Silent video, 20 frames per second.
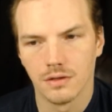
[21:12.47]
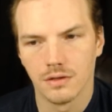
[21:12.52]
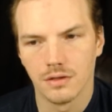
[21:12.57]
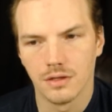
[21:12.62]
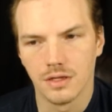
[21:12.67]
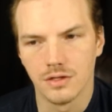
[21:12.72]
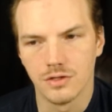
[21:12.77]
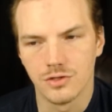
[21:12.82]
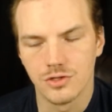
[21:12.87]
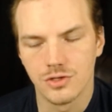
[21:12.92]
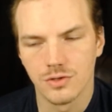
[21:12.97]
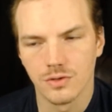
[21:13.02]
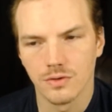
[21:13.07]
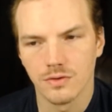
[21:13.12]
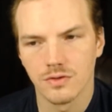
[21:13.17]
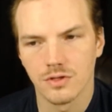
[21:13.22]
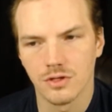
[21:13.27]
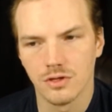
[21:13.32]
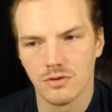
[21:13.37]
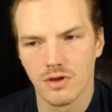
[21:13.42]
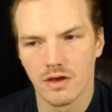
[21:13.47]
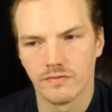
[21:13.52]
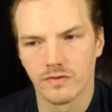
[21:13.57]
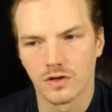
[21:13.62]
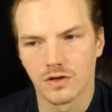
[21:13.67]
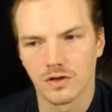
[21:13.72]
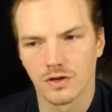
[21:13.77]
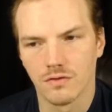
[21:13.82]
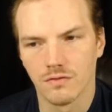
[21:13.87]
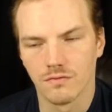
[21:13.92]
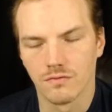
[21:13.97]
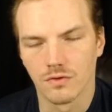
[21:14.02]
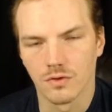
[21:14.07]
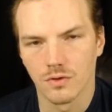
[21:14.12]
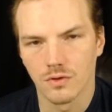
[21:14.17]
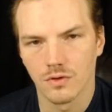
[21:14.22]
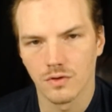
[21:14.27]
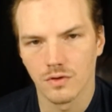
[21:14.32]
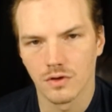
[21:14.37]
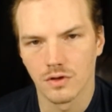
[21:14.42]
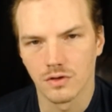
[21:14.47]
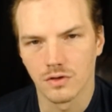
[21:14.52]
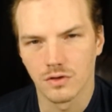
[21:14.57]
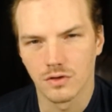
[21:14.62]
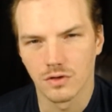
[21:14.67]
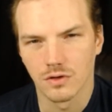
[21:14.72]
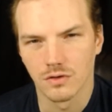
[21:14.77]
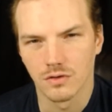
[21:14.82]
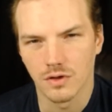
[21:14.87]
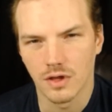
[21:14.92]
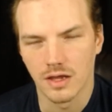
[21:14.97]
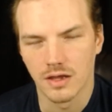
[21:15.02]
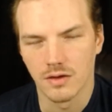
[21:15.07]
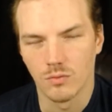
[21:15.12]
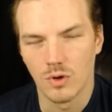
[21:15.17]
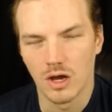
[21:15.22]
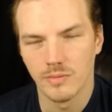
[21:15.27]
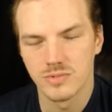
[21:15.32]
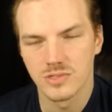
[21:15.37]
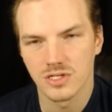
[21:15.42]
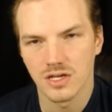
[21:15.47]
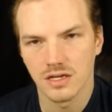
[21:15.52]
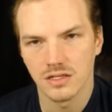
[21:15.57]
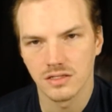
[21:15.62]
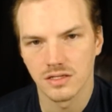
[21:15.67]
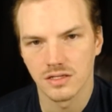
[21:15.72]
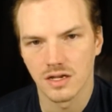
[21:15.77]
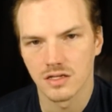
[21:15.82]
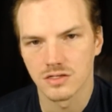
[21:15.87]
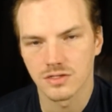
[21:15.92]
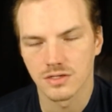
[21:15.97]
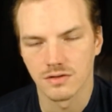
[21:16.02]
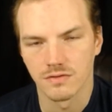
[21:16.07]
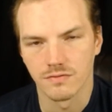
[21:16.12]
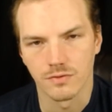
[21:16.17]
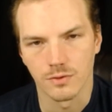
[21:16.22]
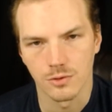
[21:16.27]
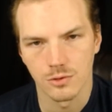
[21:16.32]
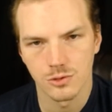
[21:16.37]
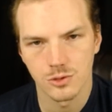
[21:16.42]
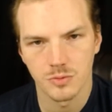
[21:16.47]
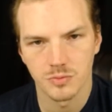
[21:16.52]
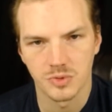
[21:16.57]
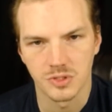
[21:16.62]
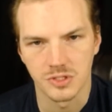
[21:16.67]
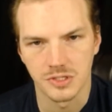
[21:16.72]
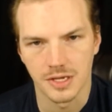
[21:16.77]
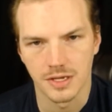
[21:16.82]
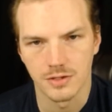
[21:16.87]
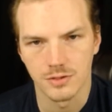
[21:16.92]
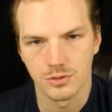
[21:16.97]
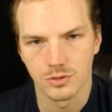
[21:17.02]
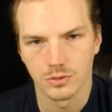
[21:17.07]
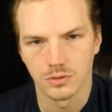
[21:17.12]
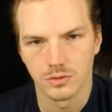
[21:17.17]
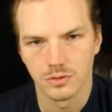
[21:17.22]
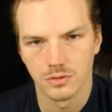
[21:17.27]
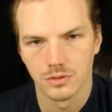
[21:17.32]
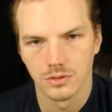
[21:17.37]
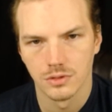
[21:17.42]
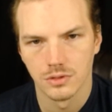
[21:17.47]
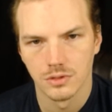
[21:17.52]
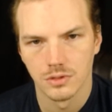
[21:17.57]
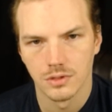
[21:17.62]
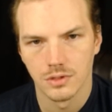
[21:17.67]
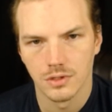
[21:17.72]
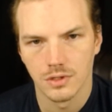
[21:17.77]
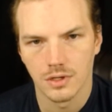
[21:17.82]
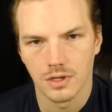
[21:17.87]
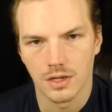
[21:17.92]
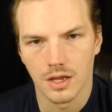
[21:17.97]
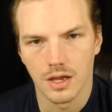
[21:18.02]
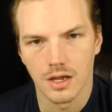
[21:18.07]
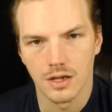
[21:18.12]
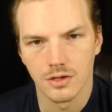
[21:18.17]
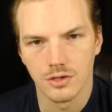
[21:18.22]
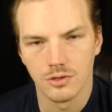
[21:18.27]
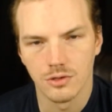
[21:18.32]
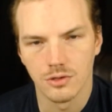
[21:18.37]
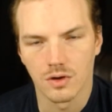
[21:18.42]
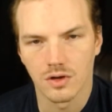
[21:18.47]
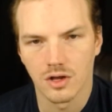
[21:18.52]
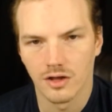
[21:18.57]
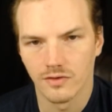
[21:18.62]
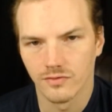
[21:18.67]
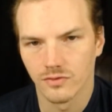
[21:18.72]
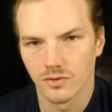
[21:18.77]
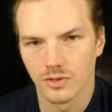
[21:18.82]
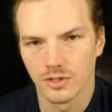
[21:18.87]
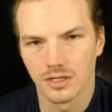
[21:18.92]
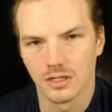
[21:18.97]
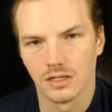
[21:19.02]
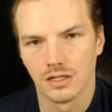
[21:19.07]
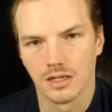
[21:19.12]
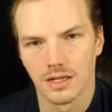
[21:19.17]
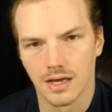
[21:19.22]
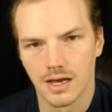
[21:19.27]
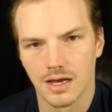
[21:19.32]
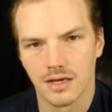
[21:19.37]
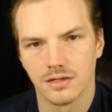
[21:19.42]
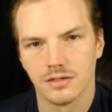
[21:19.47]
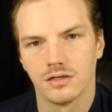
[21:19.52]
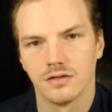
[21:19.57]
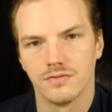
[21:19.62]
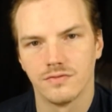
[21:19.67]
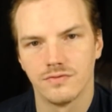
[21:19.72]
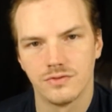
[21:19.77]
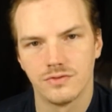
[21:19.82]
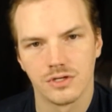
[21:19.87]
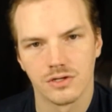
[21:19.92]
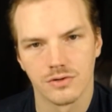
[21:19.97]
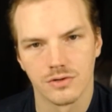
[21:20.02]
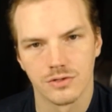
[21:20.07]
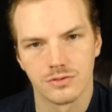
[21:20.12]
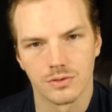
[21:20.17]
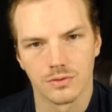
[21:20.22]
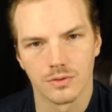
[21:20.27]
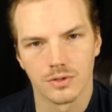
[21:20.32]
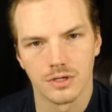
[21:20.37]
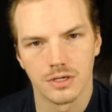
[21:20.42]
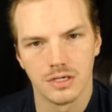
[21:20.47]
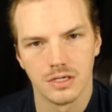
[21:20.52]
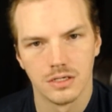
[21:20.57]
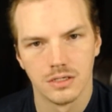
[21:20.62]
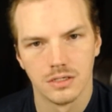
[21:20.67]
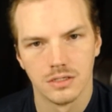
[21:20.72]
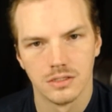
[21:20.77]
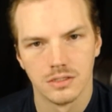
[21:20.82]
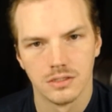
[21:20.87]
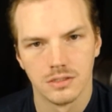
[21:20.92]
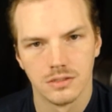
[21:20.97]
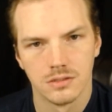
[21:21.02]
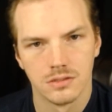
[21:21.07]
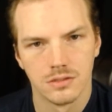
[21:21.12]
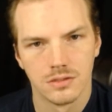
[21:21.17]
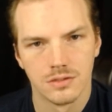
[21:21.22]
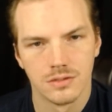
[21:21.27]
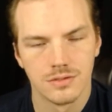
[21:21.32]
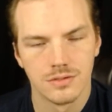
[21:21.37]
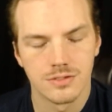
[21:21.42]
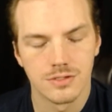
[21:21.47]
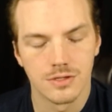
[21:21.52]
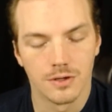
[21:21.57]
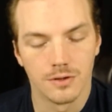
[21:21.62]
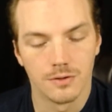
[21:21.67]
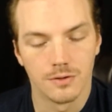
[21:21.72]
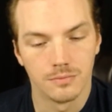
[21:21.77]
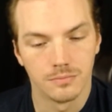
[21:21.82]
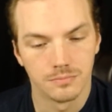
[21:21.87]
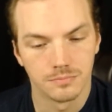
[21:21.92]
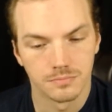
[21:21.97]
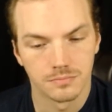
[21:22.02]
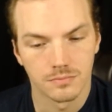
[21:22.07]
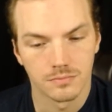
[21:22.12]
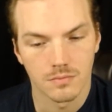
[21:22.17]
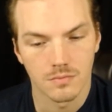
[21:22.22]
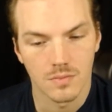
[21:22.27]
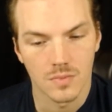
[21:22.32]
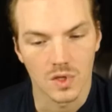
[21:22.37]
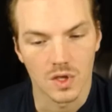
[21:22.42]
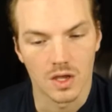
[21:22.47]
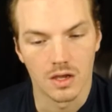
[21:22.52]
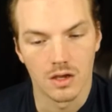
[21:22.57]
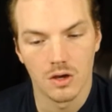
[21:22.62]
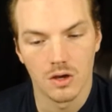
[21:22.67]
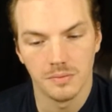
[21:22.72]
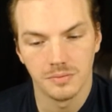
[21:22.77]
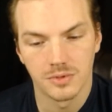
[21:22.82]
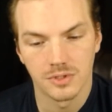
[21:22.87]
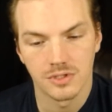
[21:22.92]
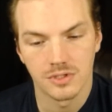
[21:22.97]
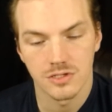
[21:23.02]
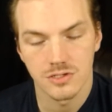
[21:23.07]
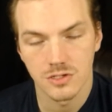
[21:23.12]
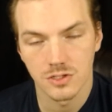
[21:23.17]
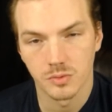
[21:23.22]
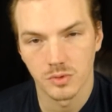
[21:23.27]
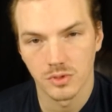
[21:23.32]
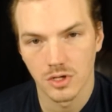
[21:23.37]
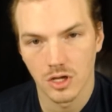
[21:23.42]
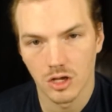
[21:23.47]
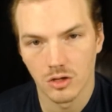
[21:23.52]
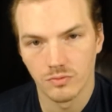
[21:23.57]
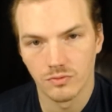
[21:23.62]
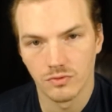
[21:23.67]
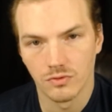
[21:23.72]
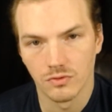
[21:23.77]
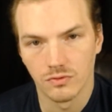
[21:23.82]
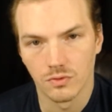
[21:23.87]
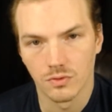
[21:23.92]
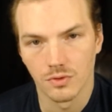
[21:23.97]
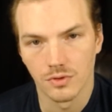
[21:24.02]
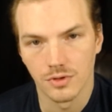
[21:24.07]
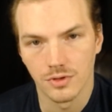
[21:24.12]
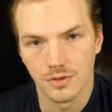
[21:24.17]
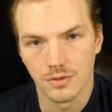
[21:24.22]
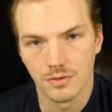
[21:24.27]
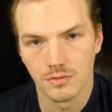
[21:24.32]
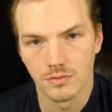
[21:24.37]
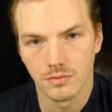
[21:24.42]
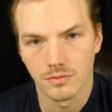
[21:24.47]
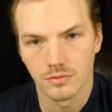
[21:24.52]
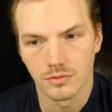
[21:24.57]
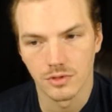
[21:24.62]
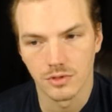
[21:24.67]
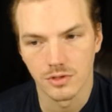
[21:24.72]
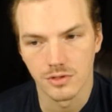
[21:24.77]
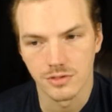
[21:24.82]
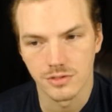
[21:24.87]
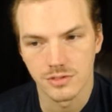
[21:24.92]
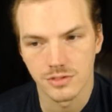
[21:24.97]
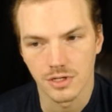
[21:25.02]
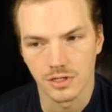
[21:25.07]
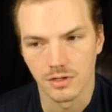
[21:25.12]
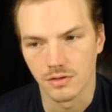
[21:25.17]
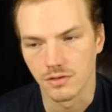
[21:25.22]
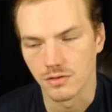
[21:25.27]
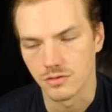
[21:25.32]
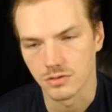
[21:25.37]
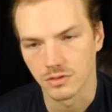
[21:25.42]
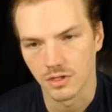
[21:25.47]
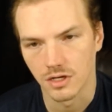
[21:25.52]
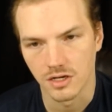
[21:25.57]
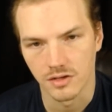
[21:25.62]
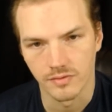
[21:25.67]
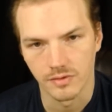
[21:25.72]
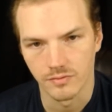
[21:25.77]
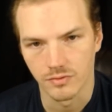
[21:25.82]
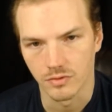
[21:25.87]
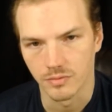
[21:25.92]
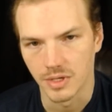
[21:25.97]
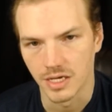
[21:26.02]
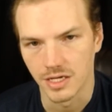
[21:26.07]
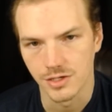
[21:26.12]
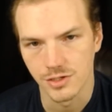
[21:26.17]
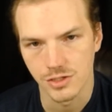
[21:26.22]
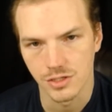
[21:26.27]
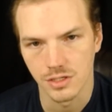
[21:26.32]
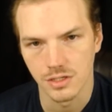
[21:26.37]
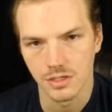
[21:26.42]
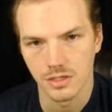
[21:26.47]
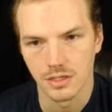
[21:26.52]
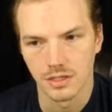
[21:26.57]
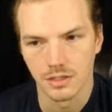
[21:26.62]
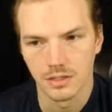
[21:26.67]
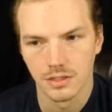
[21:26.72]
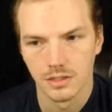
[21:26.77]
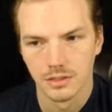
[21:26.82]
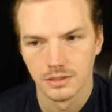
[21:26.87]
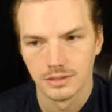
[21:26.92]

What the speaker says: ensure that you have a website that has conversion potential, and you are covering a lot of territory. So I hope that this has been helpful for you. I know there's a lot of information,